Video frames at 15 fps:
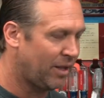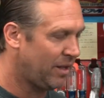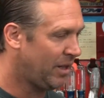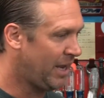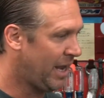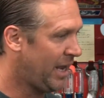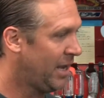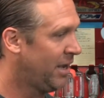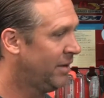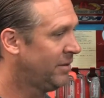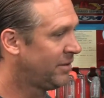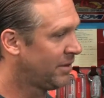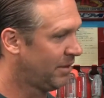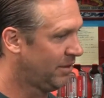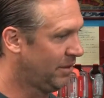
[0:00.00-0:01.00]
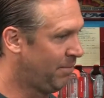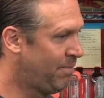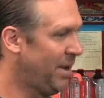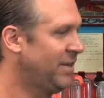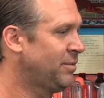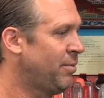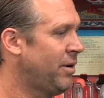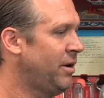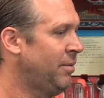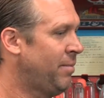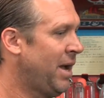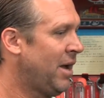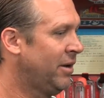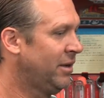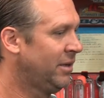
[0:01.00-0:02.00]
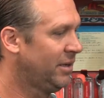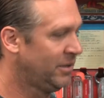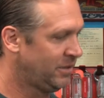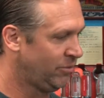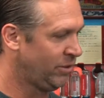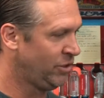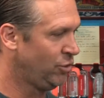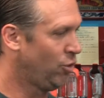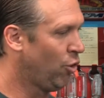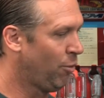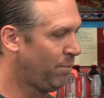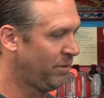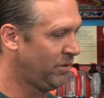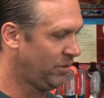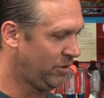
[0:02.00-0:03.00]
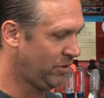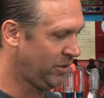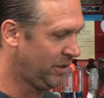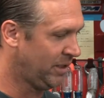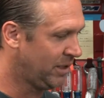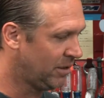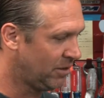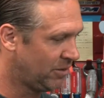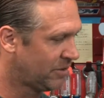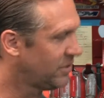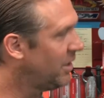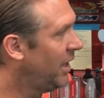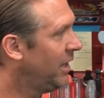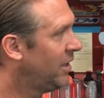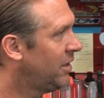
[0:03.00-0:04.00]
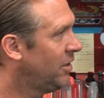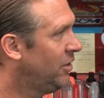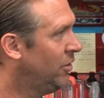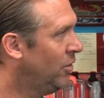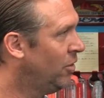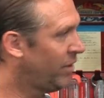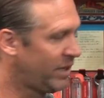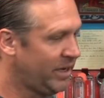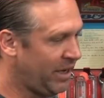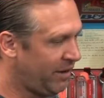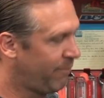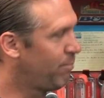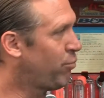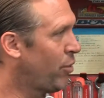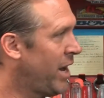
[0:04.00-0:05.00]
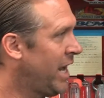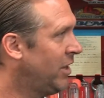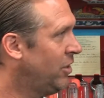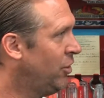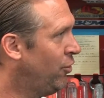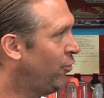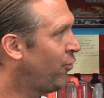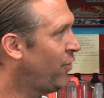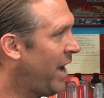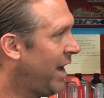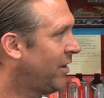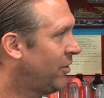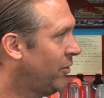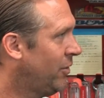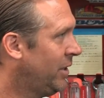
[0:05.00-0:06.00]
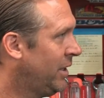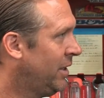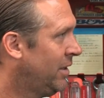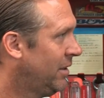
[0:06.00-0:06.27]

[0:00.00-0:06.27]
And the best part about it is when you open the hood, it looks like you're looking at a brand new factory